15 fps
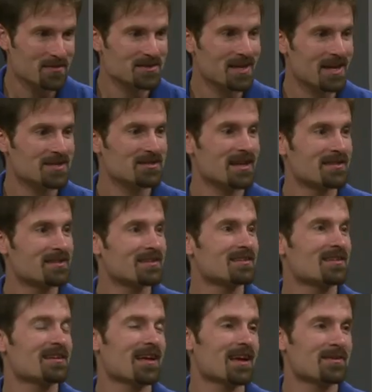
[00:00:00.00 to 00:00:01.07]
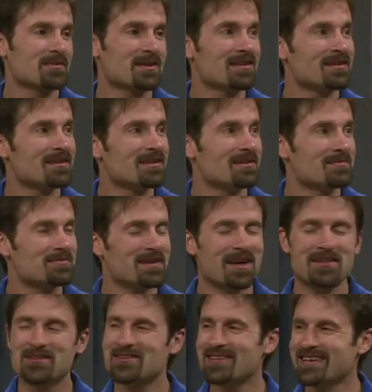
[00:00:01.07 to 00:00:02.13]
is actually at the Academy, um,
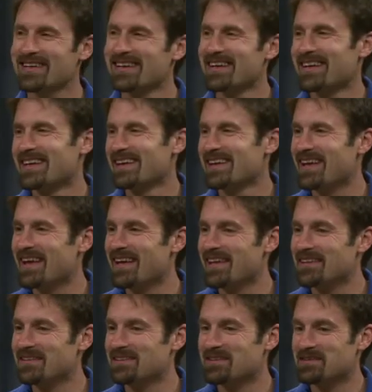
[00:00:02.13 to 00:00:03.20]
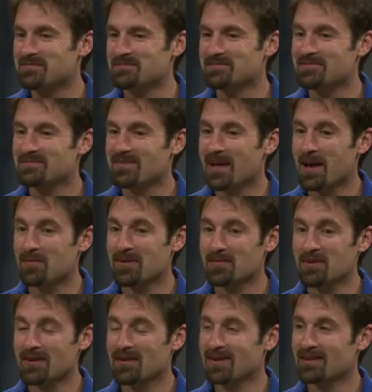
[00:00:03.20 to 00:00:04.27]
Heather and um, happily
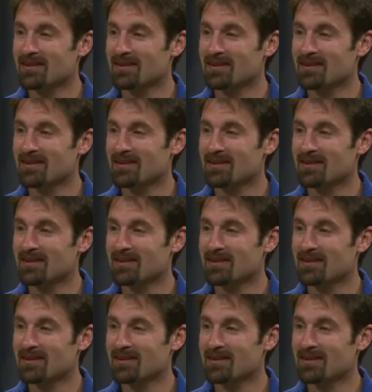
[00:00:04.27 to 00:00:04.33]
married.